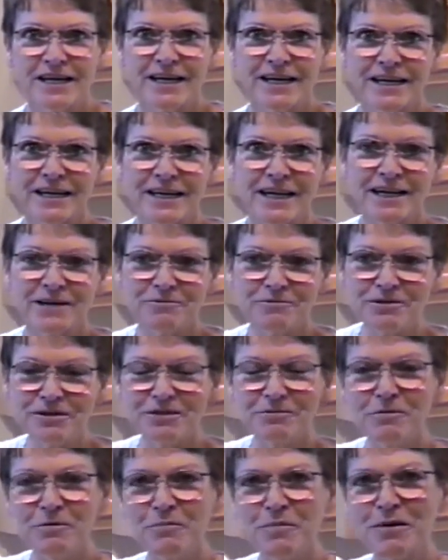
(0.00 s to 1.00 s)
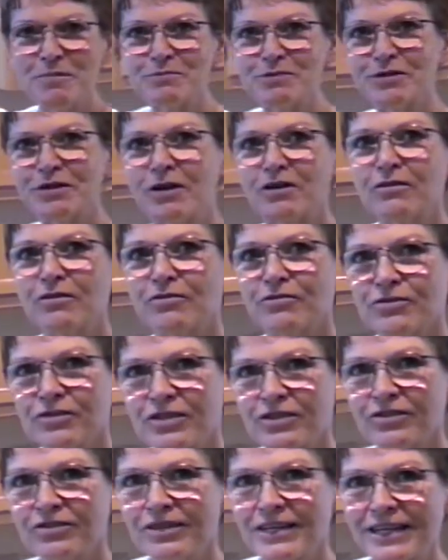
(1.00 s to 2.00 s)
And I really remembered all
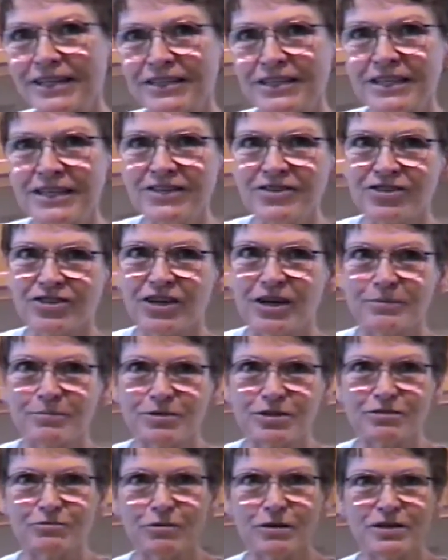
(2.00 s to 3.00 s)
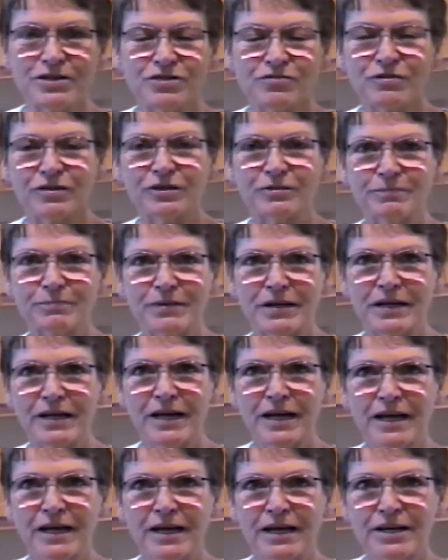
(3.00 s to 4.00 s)
those little antique shops in Waynesville.
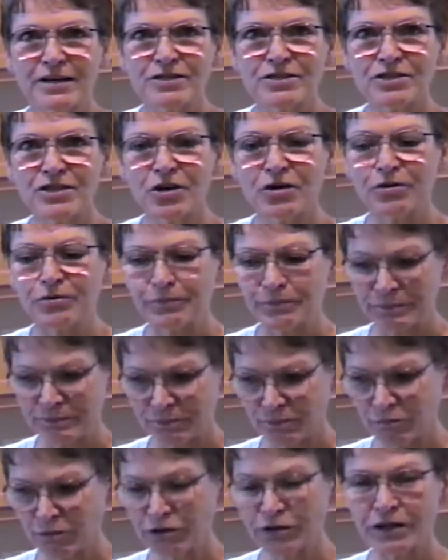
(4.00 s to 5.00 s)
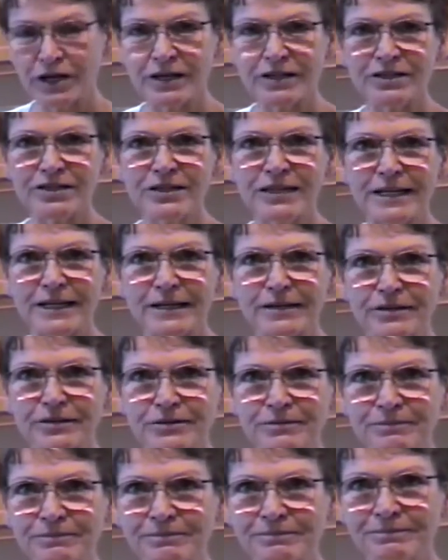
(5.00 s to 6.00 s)
So, we'll talk to you
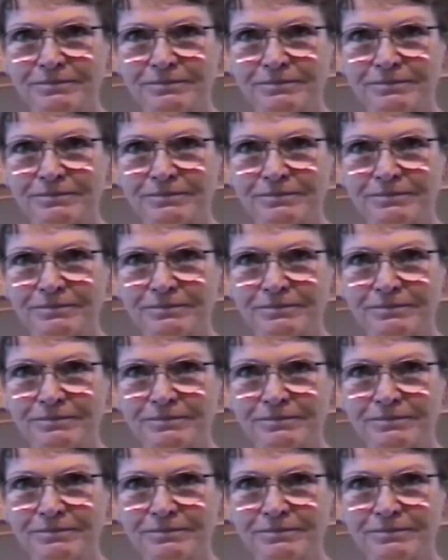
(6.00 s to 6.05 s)
later.